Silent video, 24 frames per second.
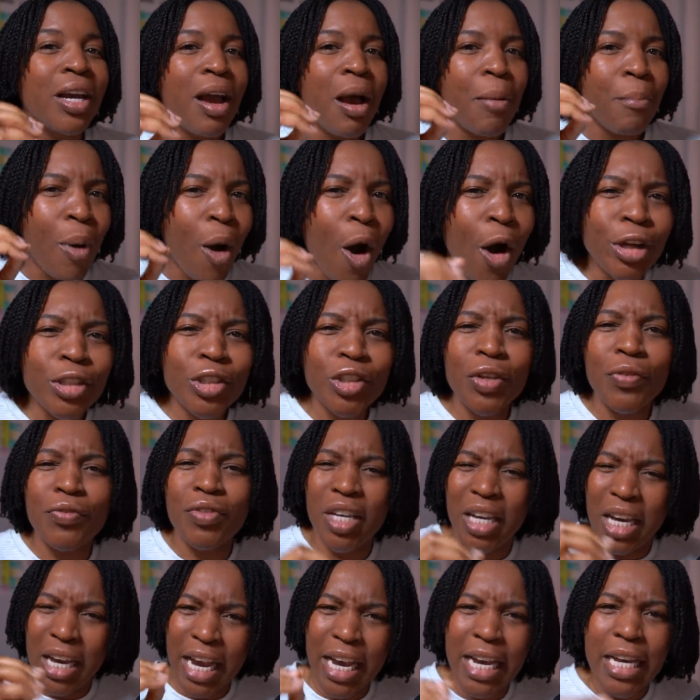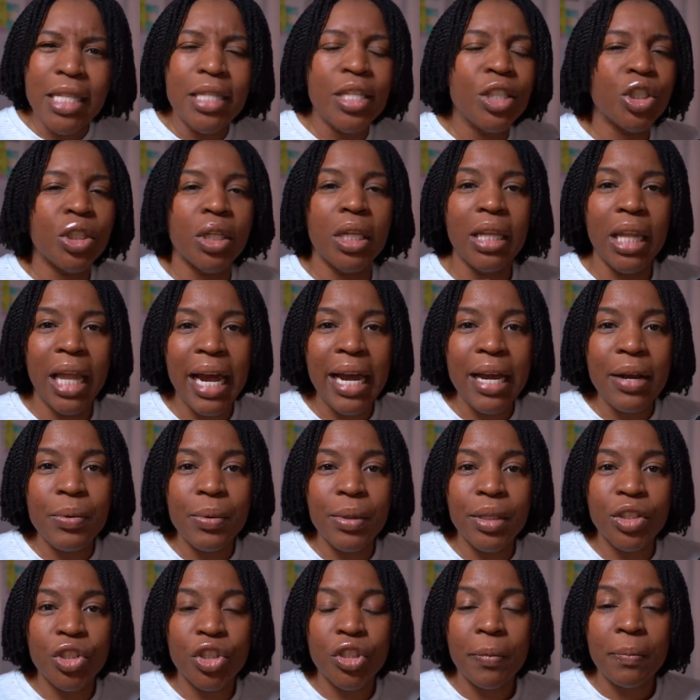parts of the English
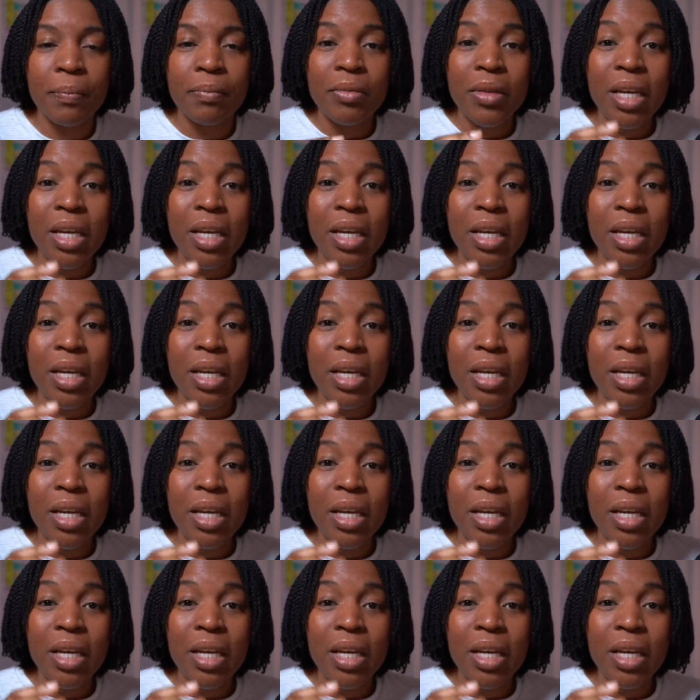language,